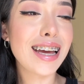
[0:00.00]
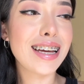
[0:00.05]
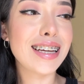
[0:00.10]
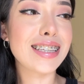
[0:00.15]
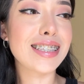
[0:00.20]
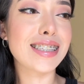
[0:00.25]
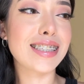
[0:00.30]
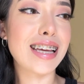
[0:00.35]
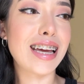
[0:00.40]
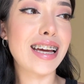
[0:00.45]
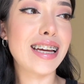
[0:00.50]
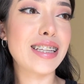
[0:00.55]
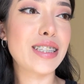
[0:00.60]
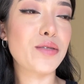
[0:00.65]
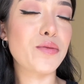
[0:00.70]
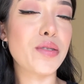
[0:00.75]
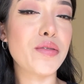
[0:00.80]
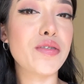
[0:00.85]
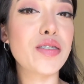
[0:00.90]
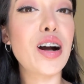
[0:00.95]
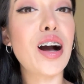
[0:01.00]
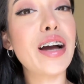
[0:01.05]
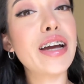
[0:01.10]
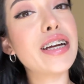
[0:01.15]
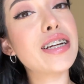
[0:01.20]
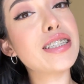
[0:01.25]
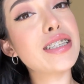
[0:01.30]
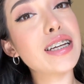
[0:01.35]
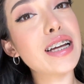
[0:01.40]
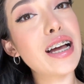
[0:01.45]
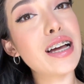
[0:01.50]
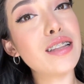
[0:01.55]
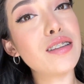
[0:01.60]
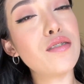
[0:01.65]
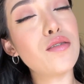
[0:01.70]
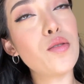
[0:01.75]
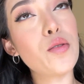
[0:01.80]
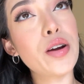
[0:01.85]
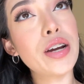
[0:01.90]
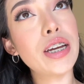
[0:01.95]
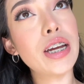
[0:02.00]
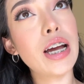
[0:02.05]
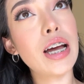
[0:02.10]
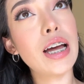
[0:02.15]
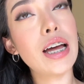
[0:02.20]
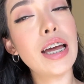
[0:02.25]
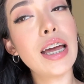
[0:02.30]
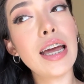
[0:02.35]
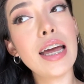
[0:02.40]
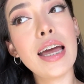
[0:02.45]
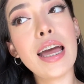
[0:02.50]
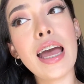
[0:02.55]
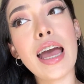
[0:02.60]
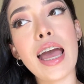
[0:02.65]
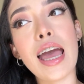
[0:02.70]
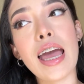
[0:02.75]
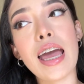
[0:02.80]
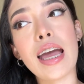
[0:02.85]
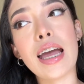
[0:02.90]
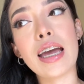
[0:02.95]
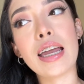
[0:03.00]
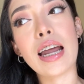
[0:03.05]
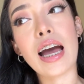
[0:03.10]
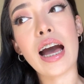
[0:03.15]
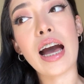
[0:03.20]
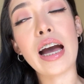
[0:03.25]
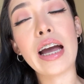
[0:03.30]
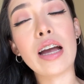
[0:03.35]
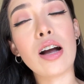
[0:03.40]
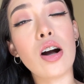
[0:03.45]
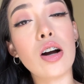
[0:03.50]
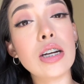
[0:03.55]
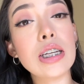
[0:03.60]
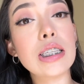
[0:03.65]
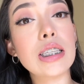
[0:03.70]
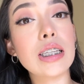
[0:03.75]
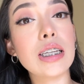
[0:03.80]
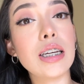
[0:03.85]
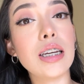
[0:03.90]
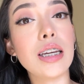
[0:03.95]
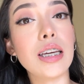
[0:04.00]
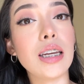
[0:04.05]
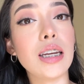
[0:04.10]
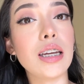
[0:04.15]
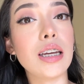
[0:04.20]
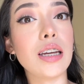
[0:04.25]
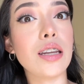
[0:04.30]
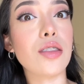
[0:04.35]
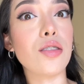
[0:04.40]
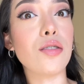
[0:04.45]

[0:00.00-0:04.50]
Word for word: since we've got here to california and I honestly needed